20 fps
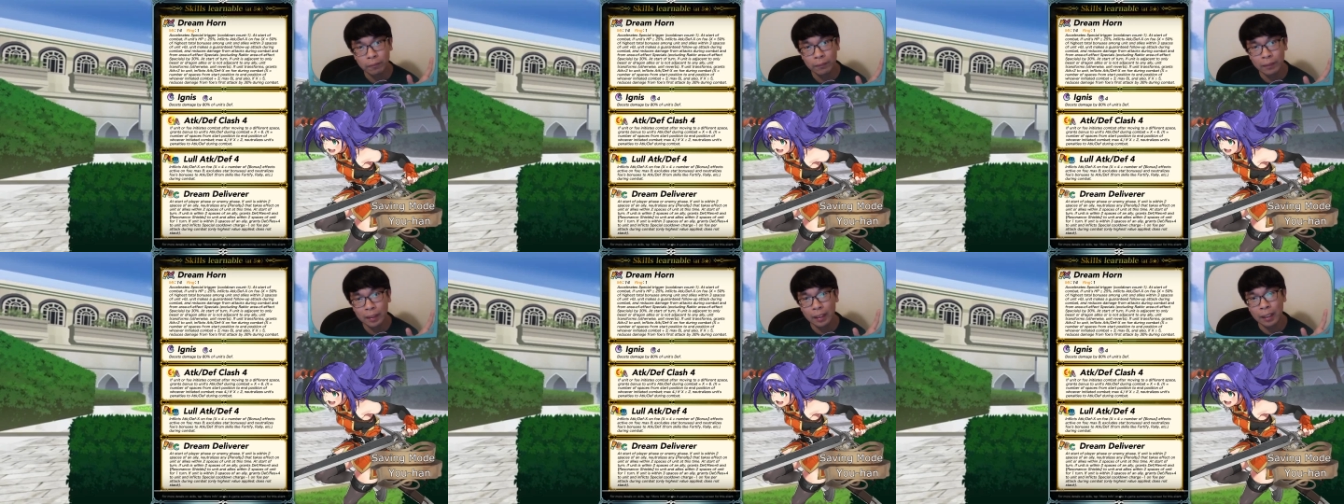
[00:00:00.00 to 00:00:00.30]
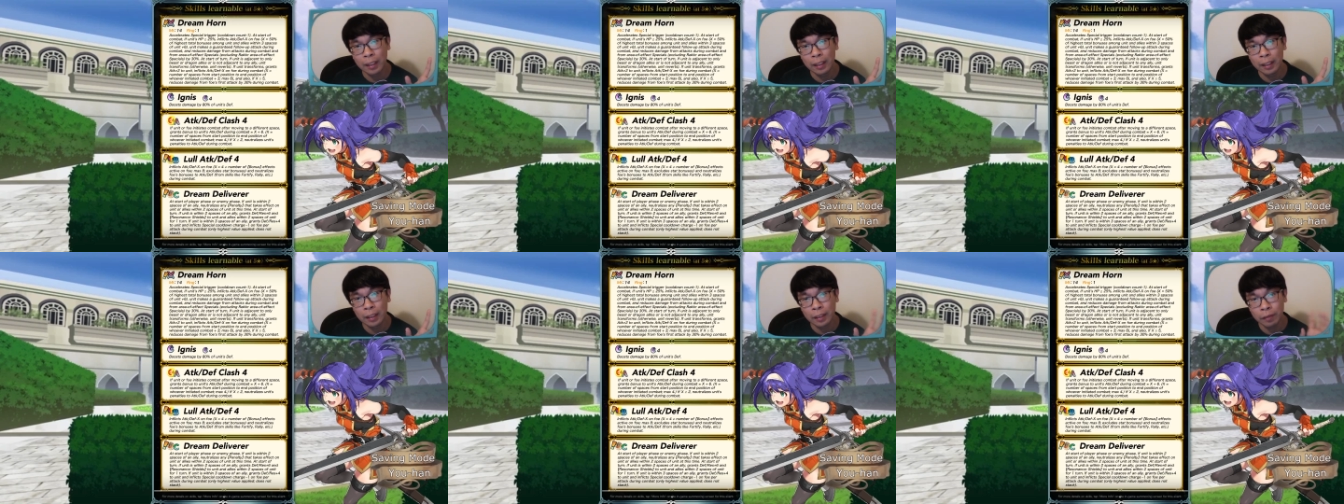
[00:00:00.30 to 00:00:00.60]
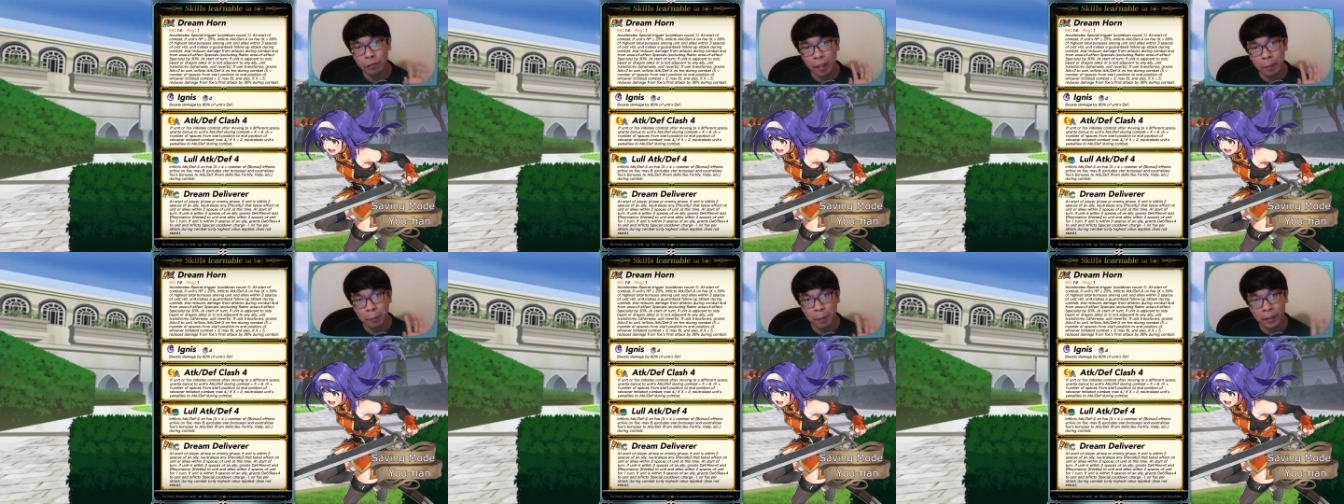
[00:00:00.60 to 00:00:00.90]
uh,
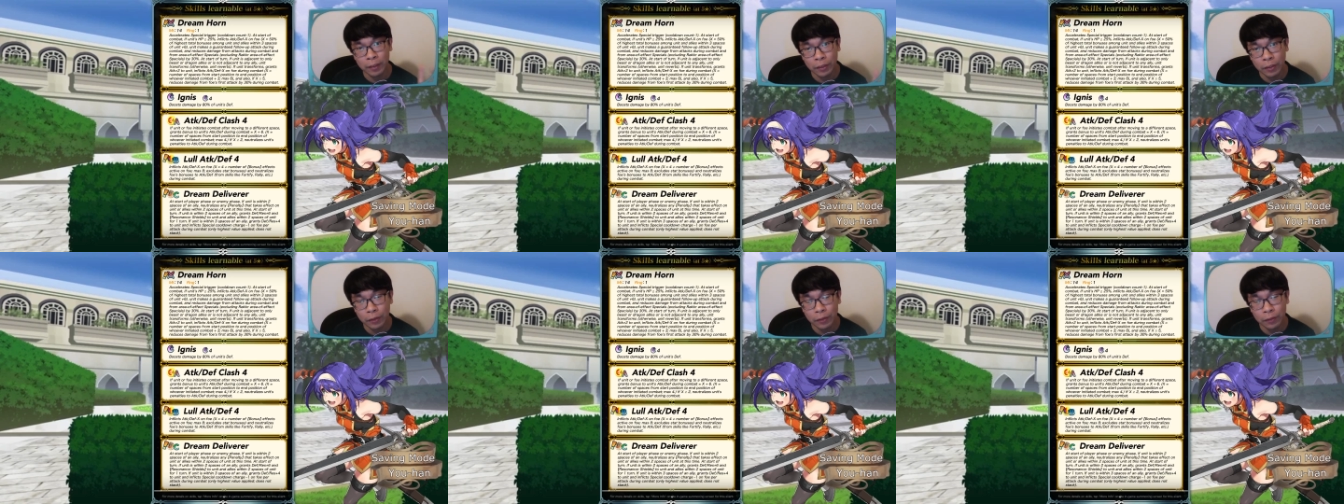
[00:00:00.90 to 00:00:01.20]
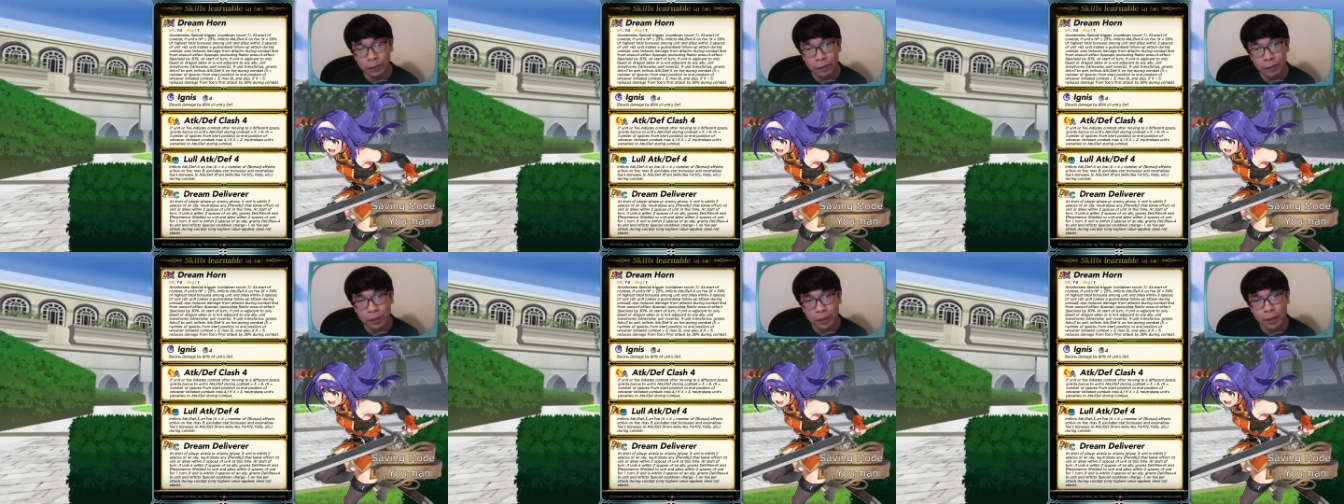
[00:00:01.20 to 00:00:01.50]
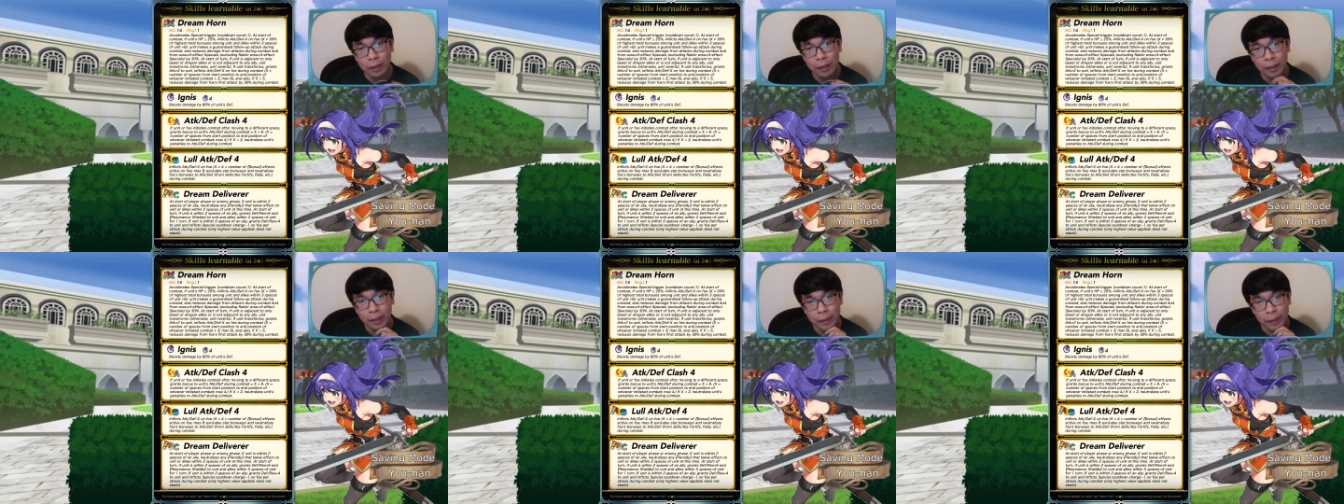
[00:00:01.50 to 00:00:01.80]
divided by 2
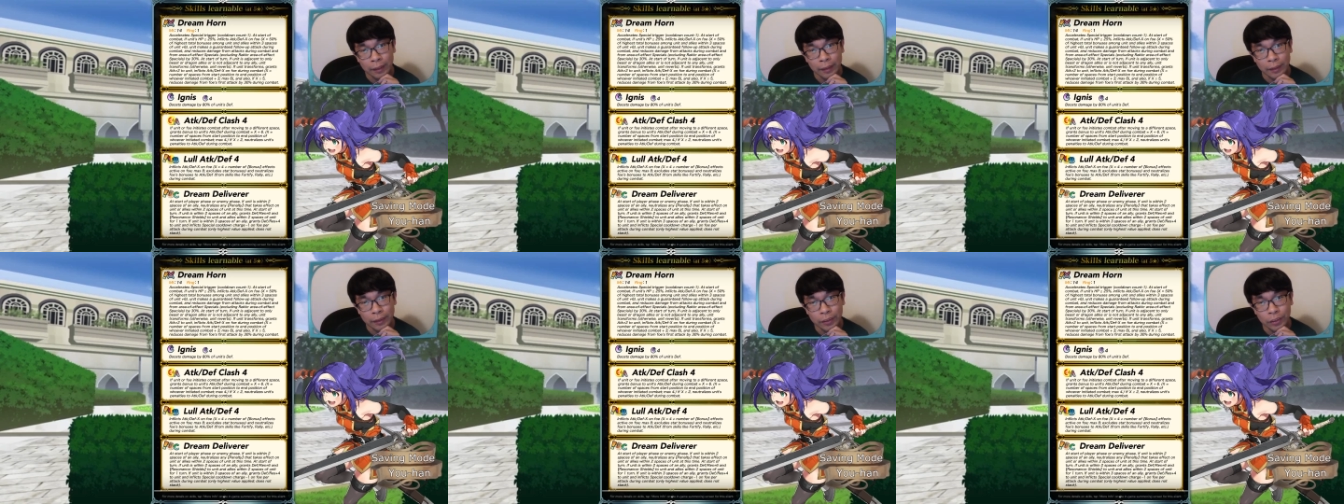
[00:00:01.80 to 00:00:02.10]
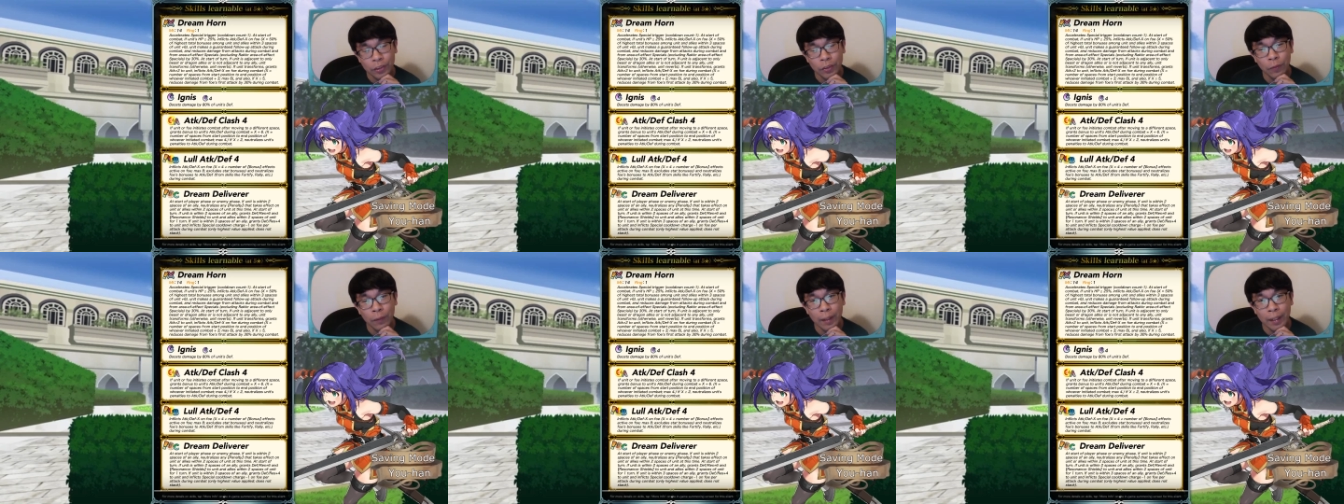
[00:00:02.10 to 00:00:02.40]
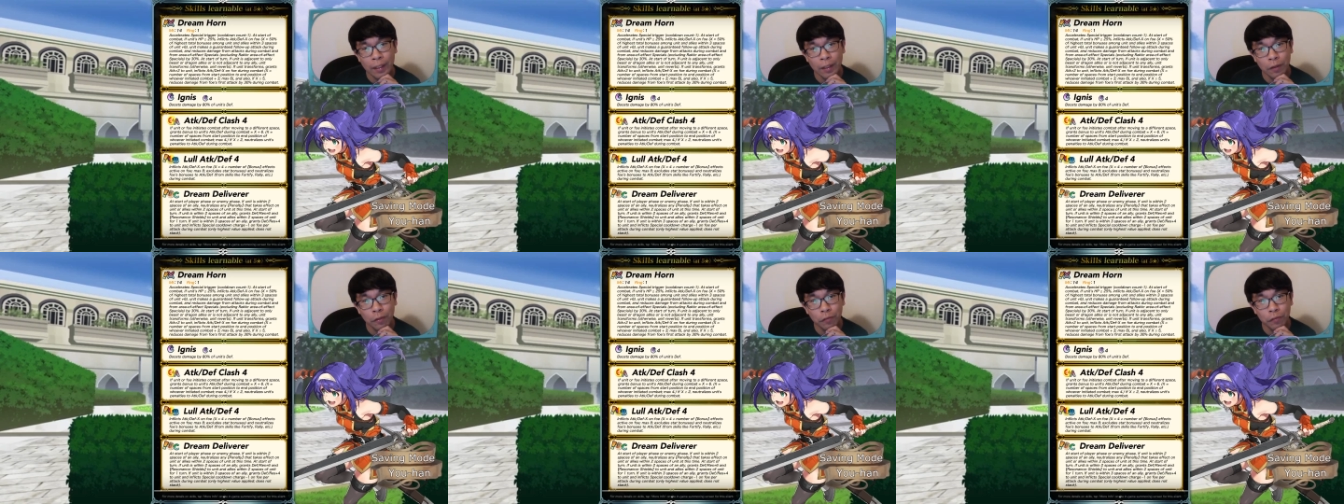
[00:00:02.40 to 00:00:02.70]
is
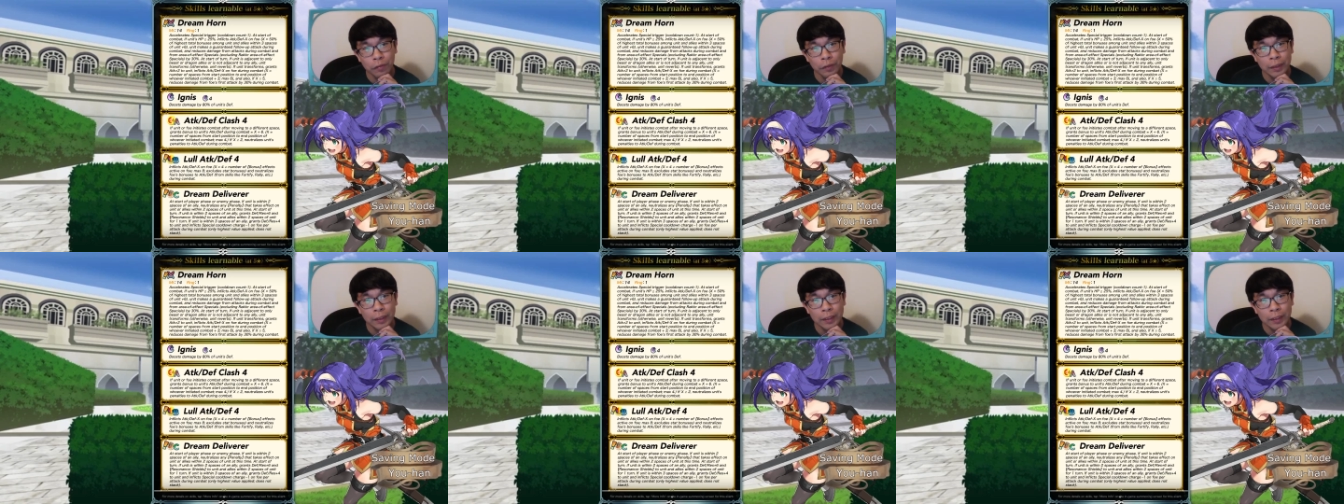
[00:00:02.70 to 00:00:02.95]
12.